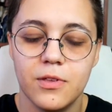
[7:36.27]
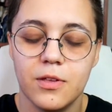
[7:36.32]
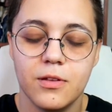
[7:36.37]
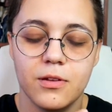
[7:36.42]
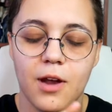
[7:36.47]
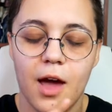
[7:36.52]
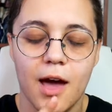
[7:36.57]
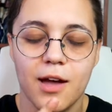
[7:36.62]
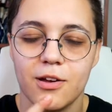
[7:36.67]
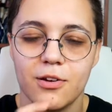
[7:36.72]

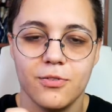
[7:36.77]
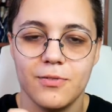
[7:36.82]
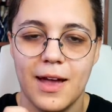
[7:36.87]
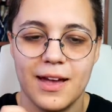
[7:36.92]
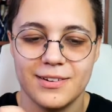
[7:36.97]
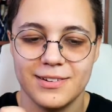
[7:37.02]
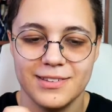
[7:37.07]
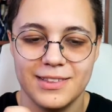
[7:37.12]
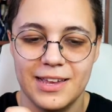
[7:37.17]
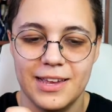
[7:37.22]
not
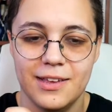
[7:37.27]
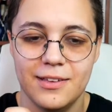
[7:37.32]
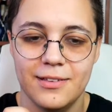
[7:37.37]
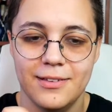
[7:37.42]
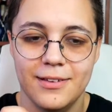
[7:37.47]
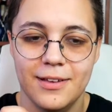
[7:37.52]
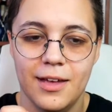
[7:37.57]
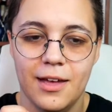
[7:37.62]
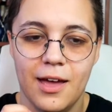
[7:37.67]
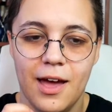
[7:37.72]
correctly.
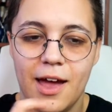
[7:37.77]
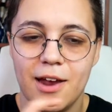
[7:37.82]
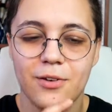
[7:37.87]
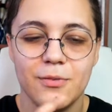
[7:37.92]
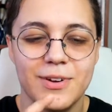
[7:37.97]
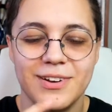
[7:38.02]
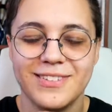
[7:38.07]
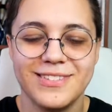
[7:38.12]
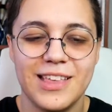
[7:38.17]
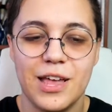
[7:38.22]
I don't
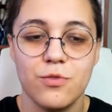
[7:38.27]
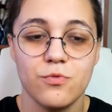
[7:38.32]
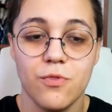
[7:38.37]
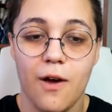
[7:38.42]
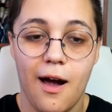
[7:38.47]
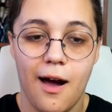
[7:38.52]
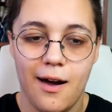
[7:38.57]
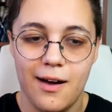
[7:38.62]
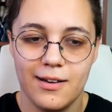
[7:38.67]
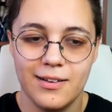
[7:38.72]
want to say
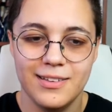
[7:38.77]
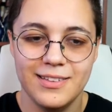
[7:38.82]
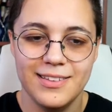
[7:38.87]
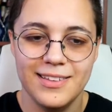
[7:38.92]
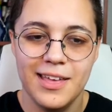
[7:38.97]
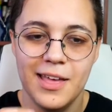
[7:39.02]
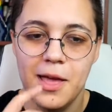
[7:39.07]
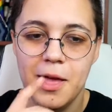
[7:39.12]
wrong,